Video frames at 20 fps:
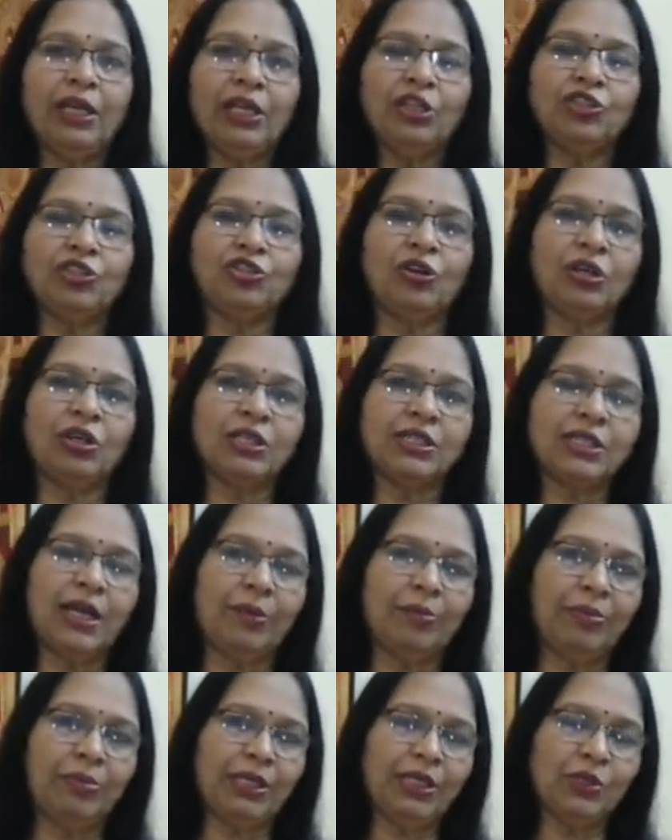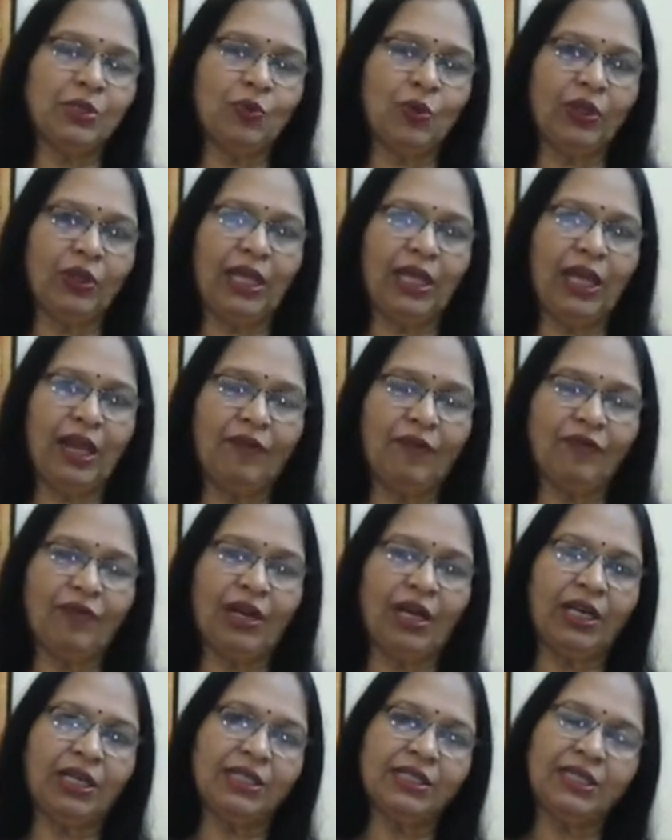insurance companies, what they have
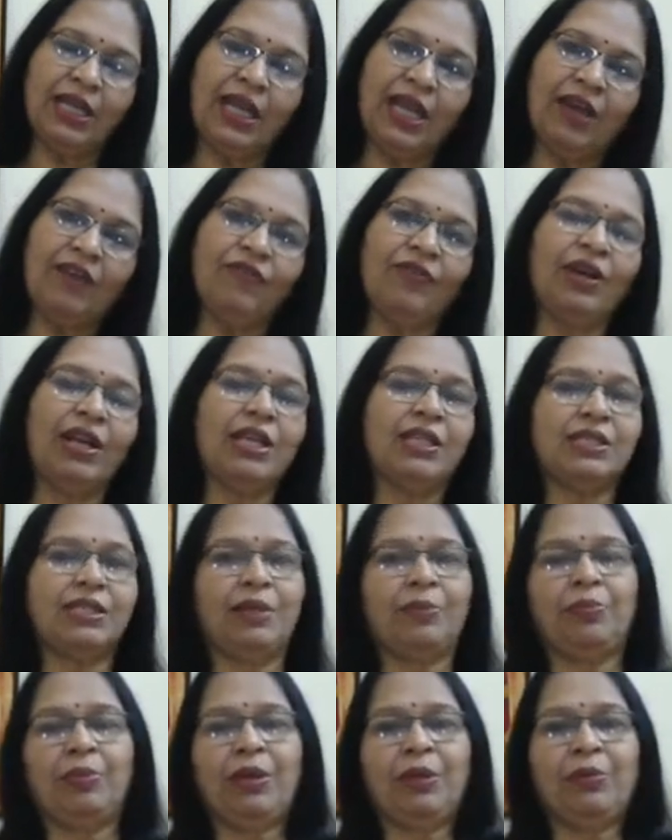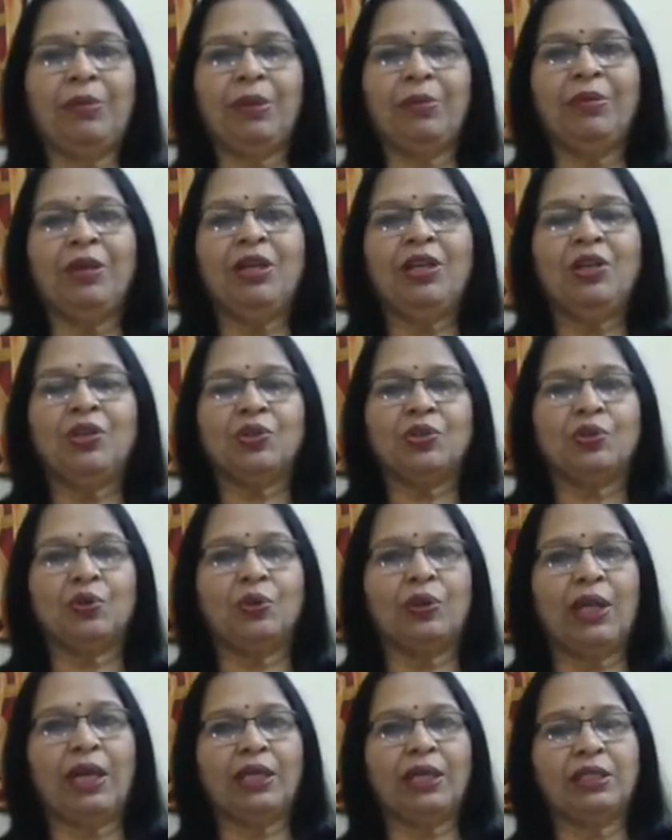done is they have raised the premium so
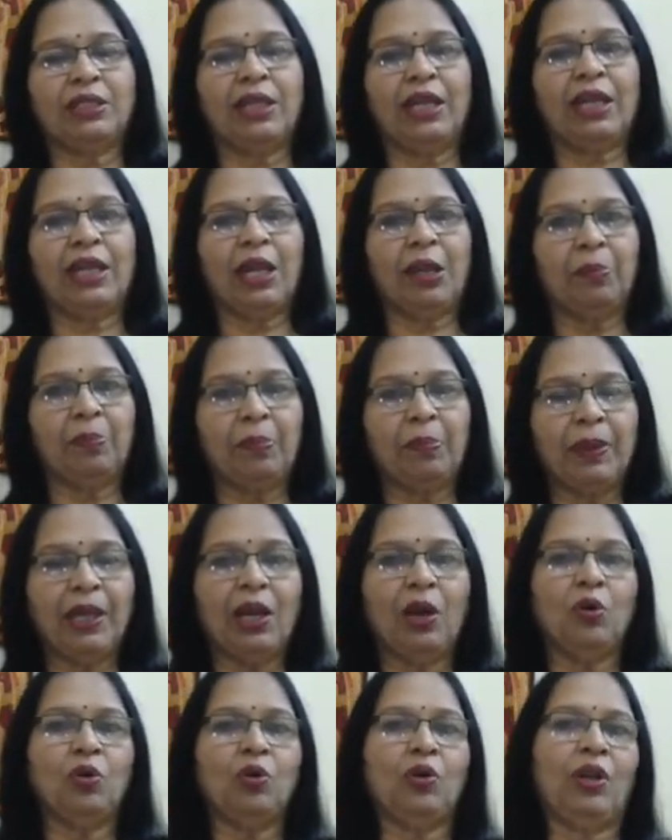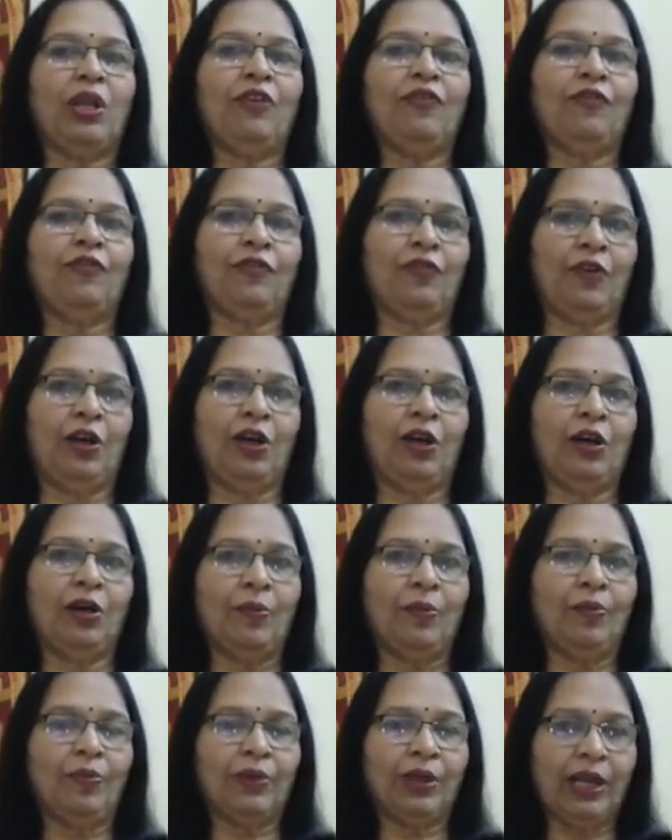that they can pay out if
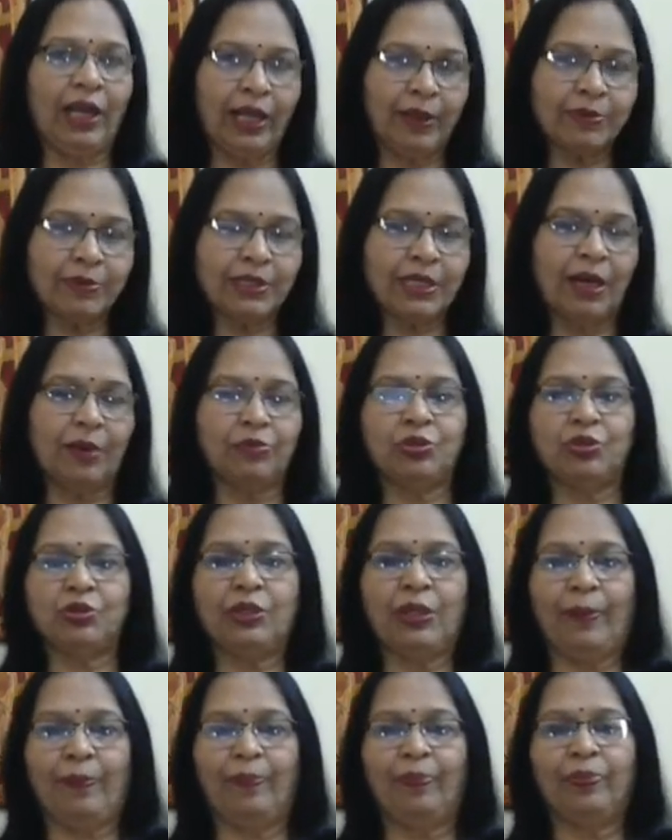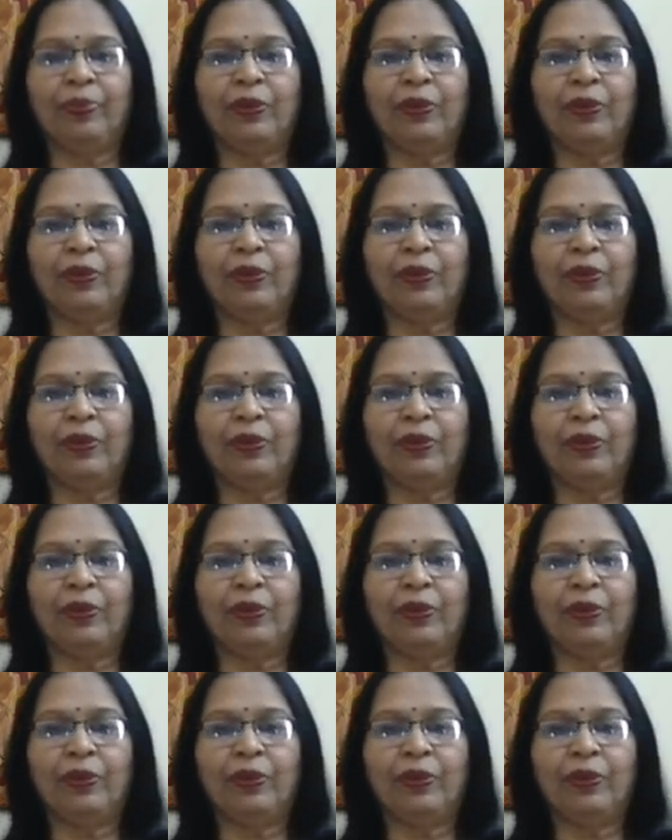claims come to them.